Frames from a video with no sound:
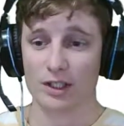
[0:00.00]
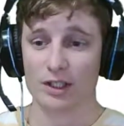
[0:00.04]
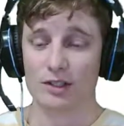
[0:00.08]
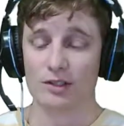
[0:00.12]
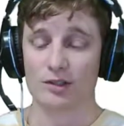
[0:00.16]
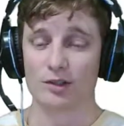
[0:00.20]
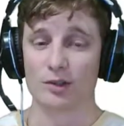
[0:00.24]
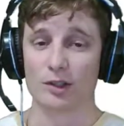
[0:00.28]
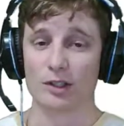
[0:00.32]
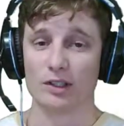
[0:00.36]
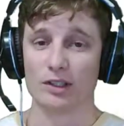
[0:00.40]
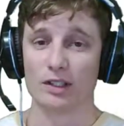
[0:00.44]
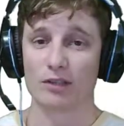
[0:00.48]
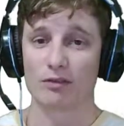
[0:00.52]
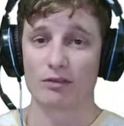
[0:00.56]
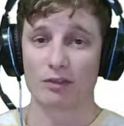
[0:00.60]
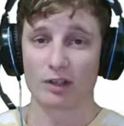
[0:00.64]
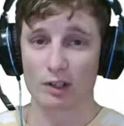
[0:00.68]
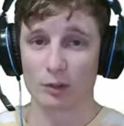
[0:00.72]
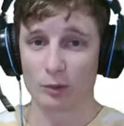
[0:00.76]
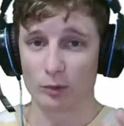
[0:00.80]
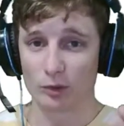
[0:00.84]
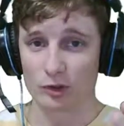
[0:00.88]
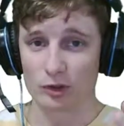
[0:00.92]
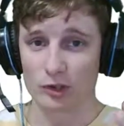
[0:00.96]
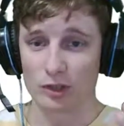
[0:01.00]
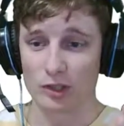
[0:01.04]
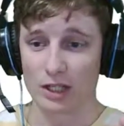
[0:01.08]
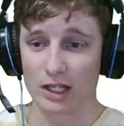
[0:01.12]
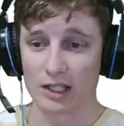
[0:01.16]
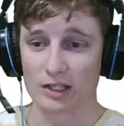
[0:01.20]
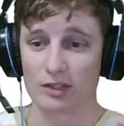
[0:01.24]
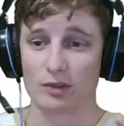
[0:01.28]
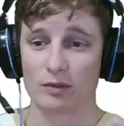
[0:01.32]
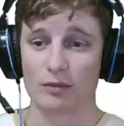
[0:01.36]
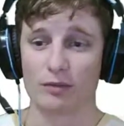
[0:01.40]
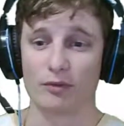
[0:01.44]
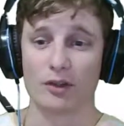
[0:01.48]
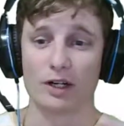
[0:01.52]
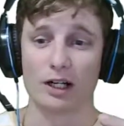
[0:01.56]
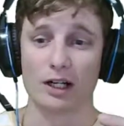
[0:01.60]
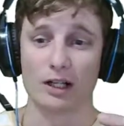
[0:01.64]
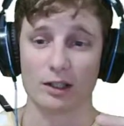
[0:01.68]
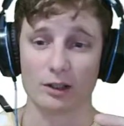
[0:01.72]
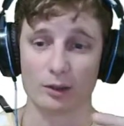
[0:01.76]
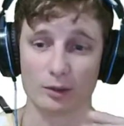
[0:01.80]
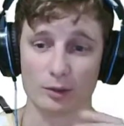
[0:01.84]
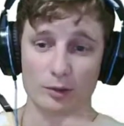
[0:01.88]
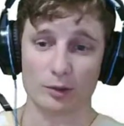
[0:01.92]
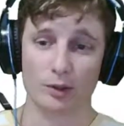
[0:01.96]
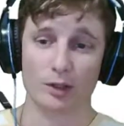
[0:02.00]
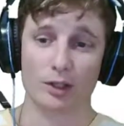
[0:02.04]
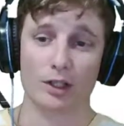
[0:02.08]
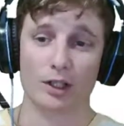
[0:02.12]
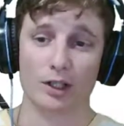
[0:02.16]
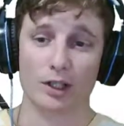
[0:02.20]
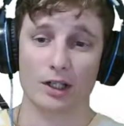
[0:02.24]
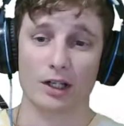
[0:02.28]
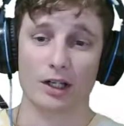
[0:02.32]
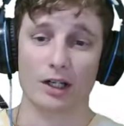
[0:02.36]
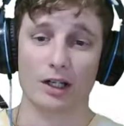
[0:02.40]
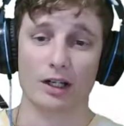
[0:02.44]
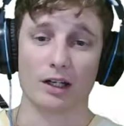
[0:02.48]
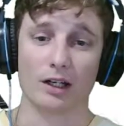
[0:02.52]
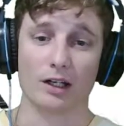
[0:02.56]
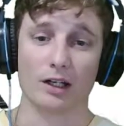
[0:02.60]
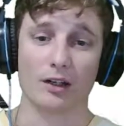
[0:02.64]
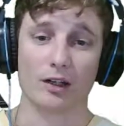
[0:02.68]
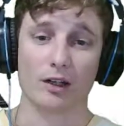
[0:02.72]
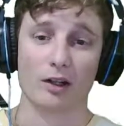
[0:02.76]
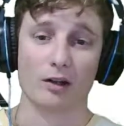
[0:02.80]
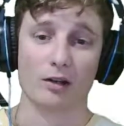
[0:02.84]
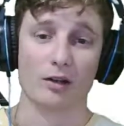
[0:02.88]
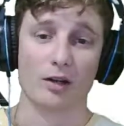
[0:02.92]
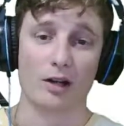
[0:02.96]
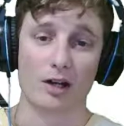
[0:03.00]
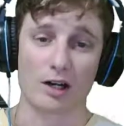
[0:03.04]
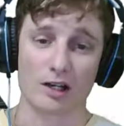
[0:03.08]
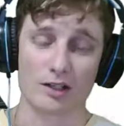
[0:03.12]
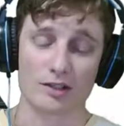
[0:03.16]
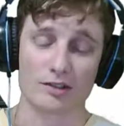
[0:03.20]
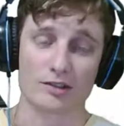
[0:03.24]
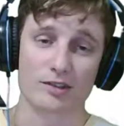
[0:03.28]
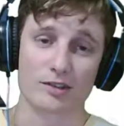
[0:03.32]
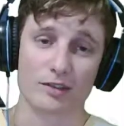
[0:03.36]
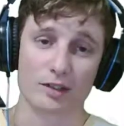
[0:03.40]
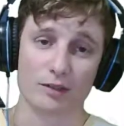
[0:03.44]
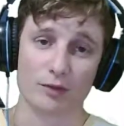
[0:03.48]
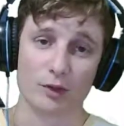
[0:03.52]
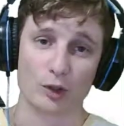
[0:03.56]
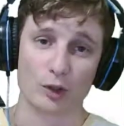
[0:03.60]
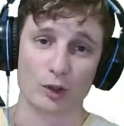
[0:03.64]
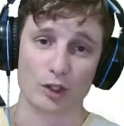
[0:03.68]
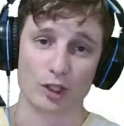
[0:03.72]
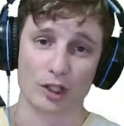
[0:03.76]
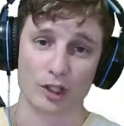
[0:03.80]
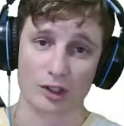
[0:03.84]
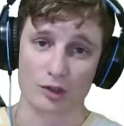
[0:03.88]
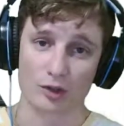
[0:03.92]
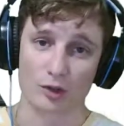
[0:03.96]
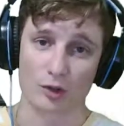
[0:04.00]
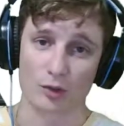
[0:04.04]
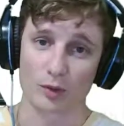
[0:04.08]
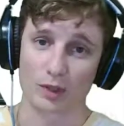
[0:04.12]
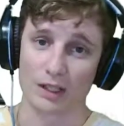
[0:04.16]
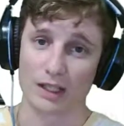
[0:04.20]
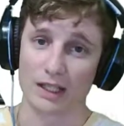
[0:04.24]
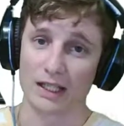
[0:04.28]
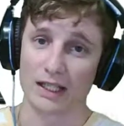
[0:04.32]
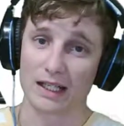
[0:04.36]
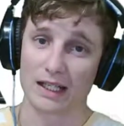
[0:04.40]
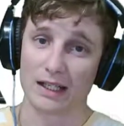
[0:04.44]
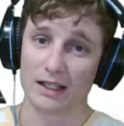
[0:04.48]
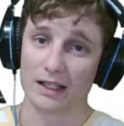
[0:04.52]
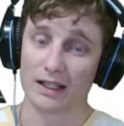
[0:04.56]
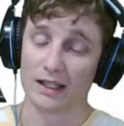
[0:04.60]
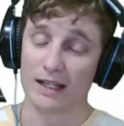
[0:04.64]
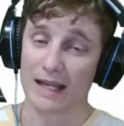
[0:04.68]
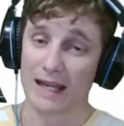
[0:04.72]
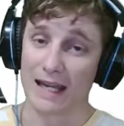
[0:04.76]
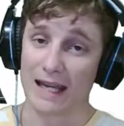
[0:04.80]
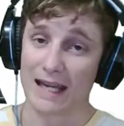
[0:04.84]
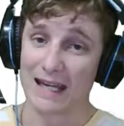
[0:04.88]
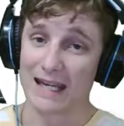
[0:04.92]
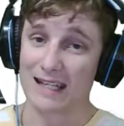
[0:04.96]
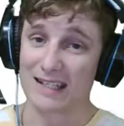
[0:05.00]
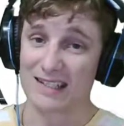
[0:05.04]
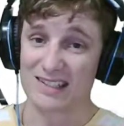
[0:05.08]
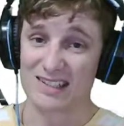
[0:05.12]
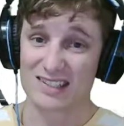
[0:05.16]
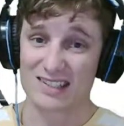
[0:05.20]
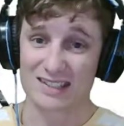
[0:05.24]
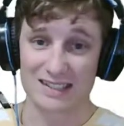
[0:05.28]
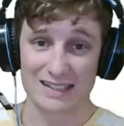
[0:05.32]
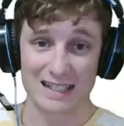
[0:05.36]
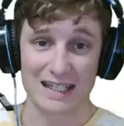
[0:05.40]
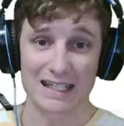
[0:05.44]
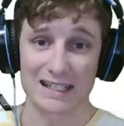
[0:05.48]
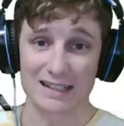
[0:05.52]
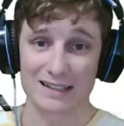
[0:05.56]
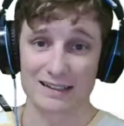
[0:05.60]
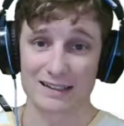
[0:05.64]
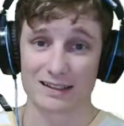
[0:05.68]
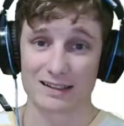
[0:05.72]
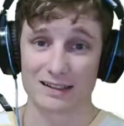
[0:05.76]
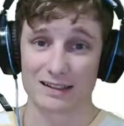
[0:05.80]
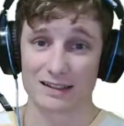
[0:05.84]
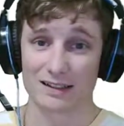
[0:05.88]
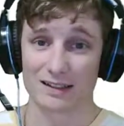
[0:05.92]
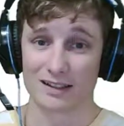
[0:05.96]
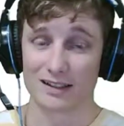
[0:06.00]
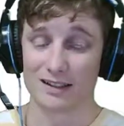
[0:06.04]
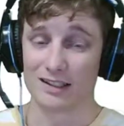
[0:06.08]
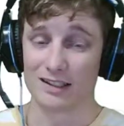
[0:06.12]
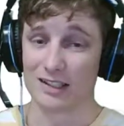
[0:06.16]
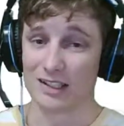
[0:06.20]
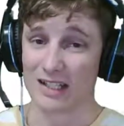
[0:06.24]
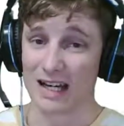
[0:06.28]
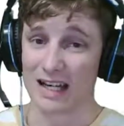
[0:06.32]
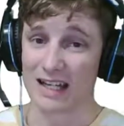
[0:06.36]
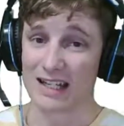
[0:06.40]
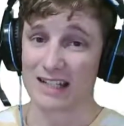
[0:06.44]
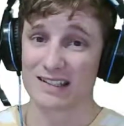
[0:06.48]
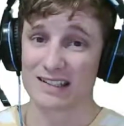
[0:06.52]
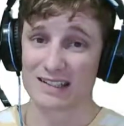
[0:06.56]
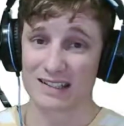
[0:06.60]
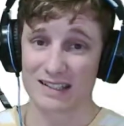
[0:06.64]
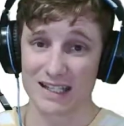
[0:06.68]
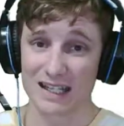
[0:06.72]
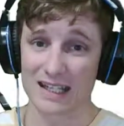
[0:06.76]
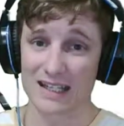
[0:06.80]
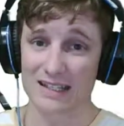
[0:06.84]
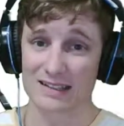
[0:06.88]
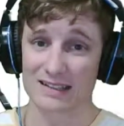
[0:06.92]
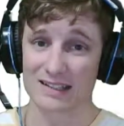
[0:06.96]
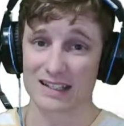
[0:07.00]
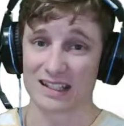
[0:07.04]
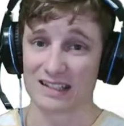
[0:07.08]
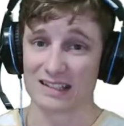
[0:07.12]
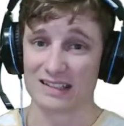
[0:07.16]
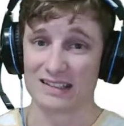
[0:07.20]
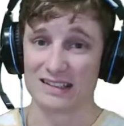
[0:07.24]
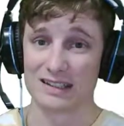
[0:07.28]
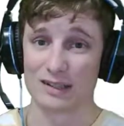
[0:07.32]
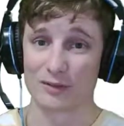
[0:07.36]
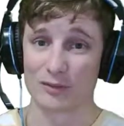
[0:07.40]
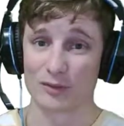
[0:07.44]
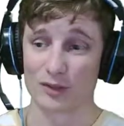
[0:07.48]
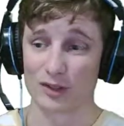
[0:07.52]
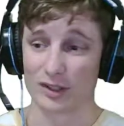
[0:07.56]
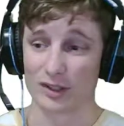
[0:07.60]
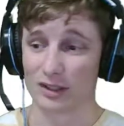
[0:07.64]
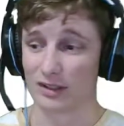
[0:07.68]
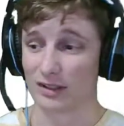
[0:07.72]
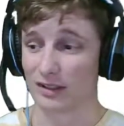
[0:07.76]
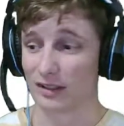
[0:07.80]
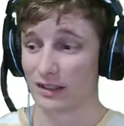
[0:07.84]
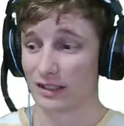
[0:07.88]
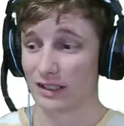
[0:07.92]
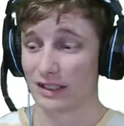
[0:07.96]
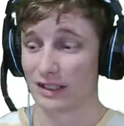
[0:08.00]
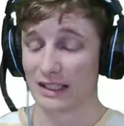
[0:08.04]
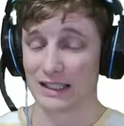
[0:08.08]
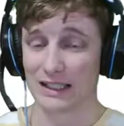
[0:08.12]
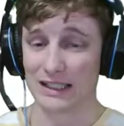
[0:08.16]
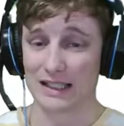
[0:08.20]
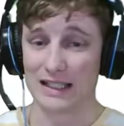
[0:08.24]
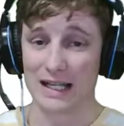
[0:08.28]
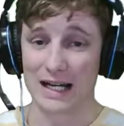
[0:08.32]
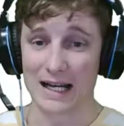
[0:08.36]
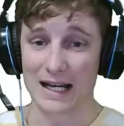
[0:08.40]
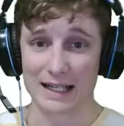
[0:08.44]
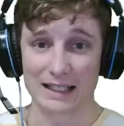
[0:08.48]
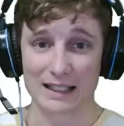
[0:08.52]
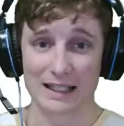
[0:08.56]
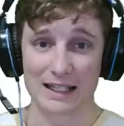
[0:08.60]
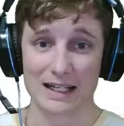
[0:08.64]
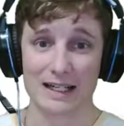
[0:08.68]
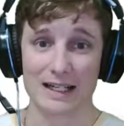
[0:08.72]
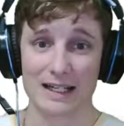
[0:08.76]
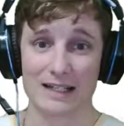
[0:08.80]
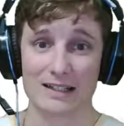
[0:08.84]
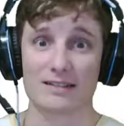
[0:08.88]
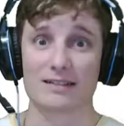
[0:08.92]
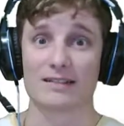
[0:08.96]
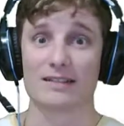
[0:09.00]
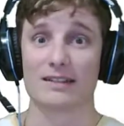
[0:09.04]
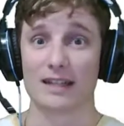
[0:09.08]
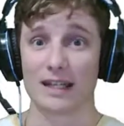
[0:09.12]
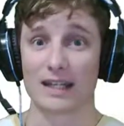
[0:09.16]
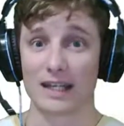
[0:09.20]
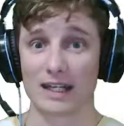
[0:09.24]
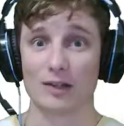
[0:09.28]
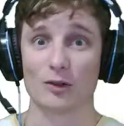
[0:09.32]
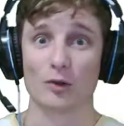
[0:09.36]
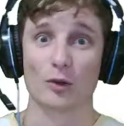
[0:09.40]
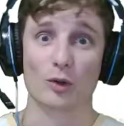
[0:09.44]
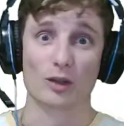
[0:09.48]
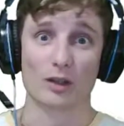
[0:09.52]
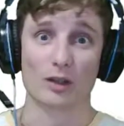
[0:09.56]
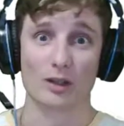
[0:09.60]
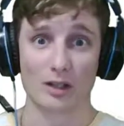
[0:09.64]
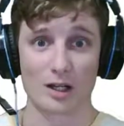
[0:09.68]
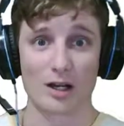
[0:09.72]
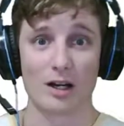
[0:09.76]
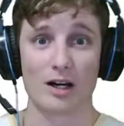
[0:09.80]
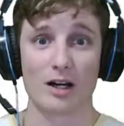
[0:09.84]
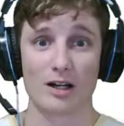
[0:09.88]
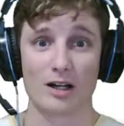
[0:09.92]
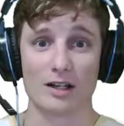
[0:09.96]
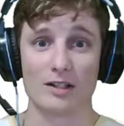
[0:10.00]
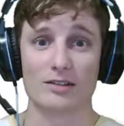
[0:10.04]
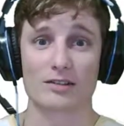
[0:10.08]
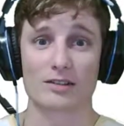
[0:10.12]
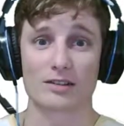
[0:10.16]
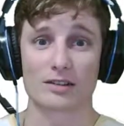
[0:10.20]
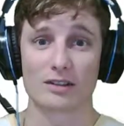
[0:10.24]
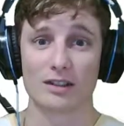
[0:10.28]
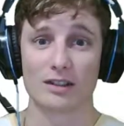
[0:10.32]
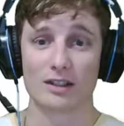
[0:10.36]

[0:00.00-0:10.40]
So I definitely want you guys to follow the laws of your country and state. The United States has different guidelines and or laws